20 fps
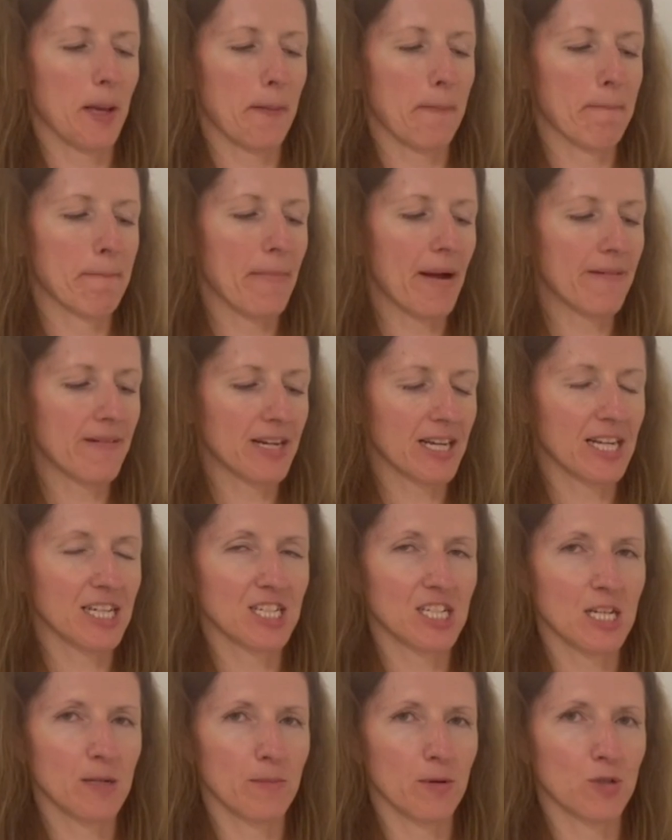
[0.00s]

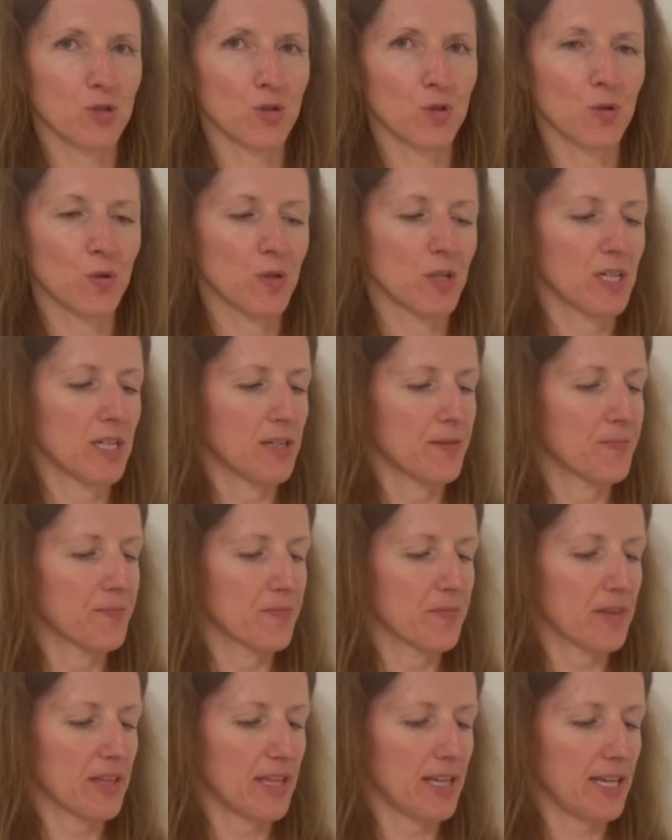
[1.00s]
Marrakesh in a bottle
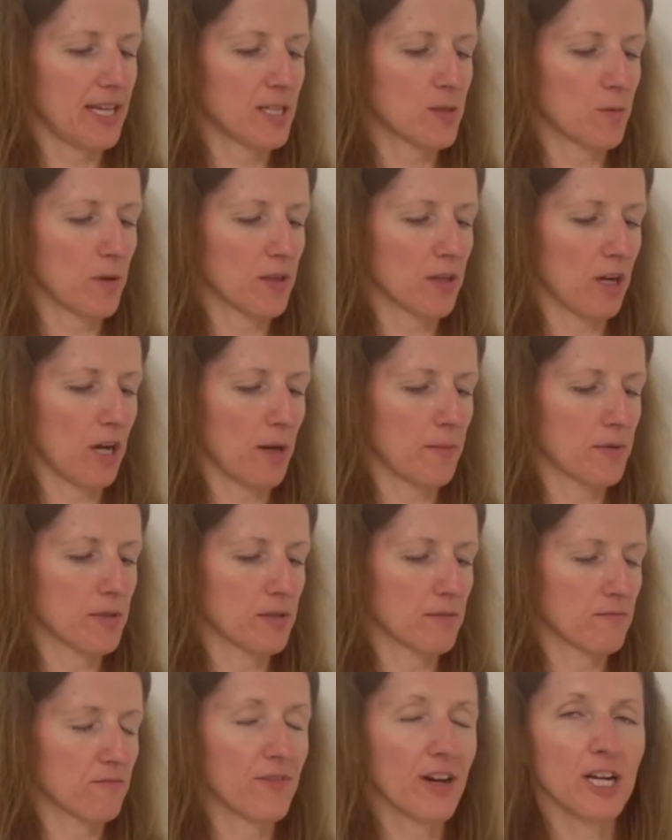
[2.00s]
is one that I
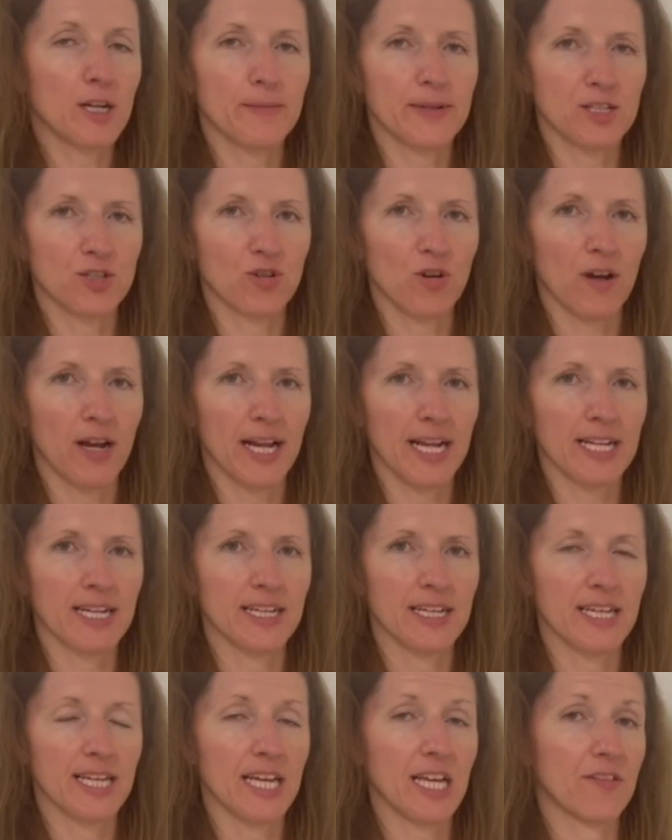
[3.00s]
would recommend trying
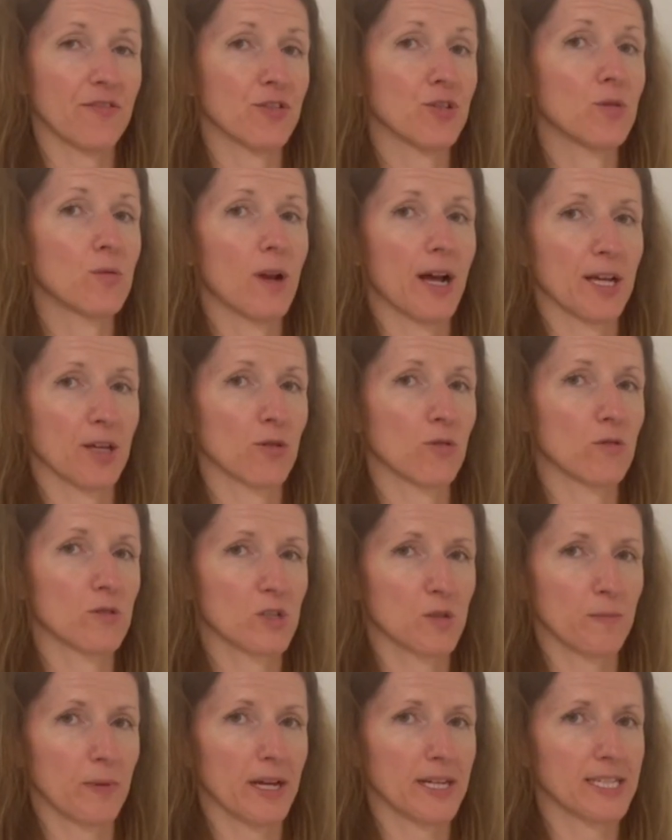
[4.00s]
if you like your
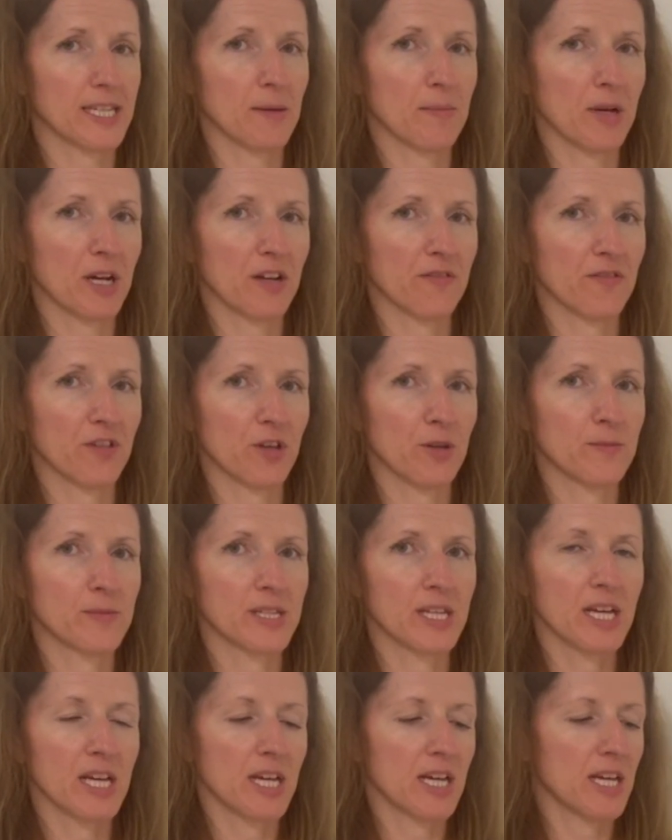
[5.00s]
spicy perfumes,
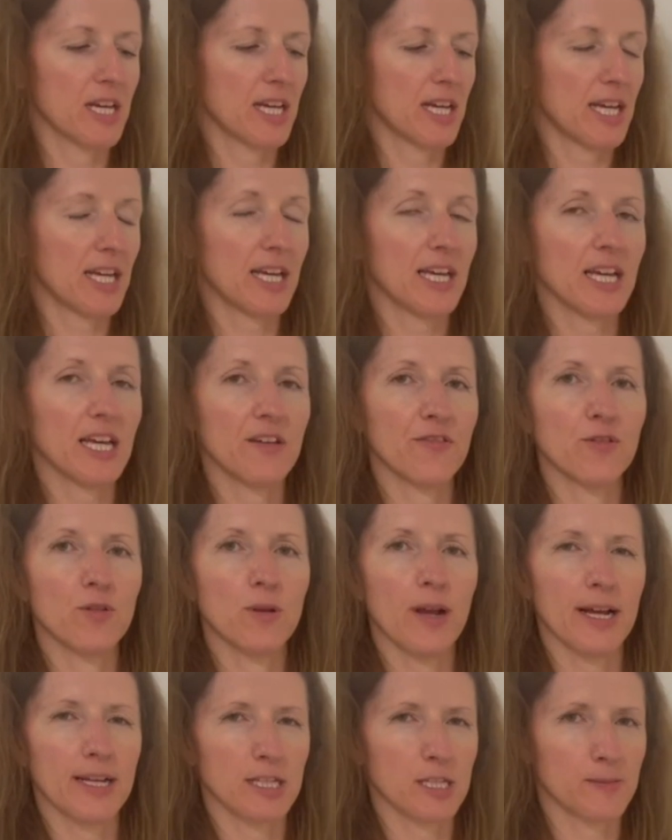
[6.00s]
if you
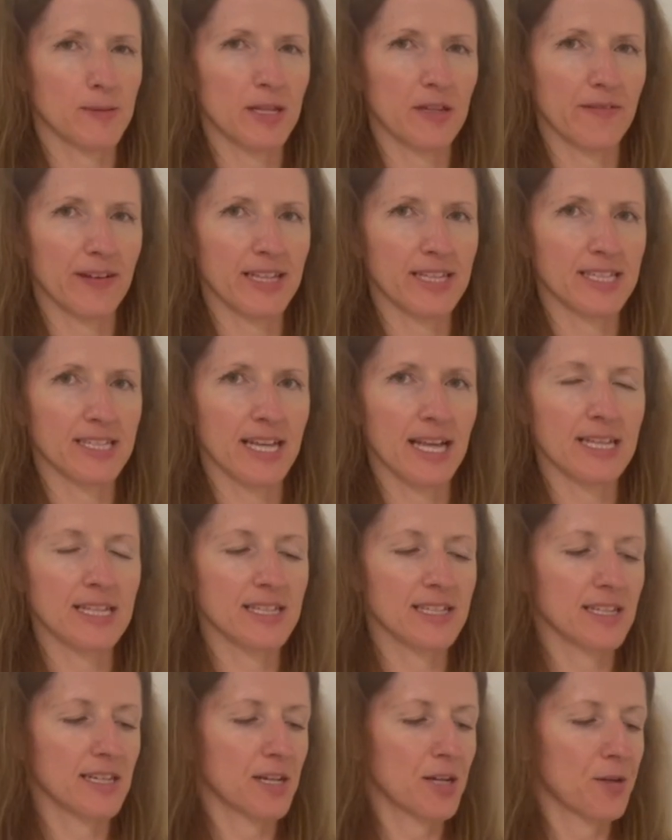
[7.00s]
like the smell of
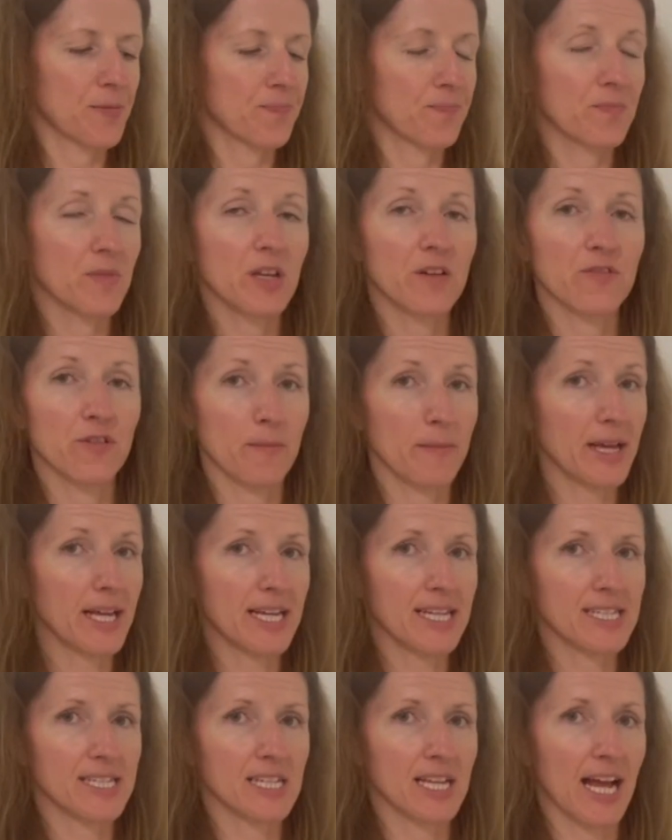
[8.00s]
incense. For me,
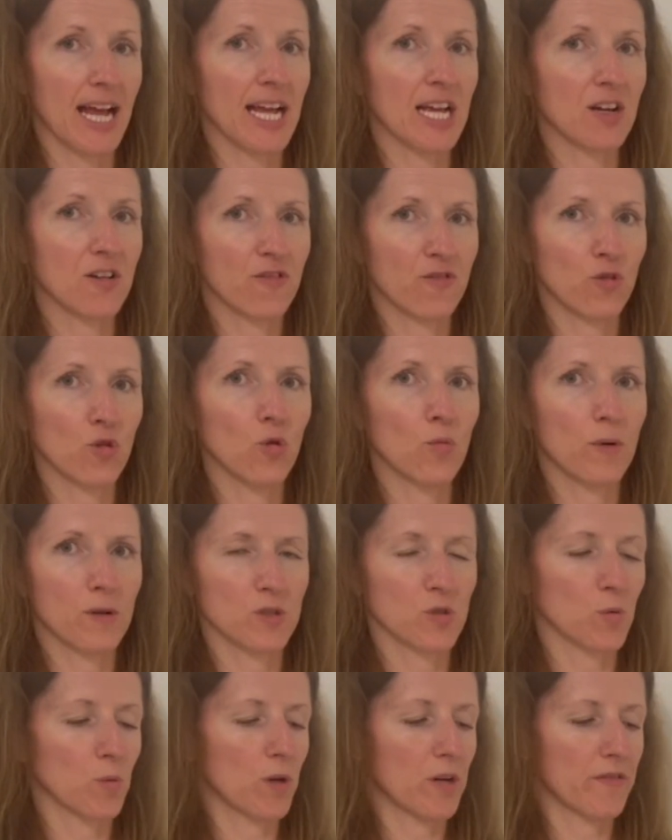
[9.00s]
it isn't a full
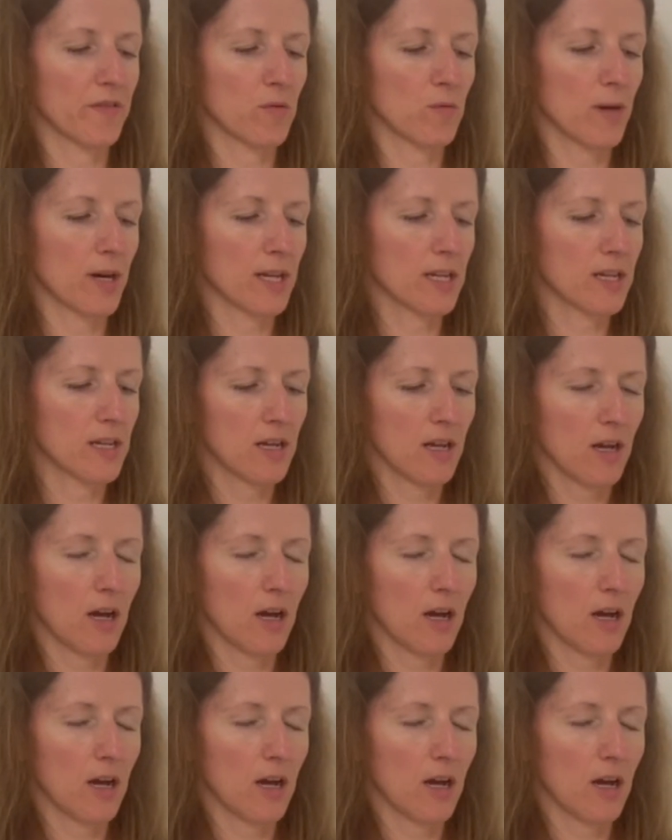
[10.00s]
bottle worthy one.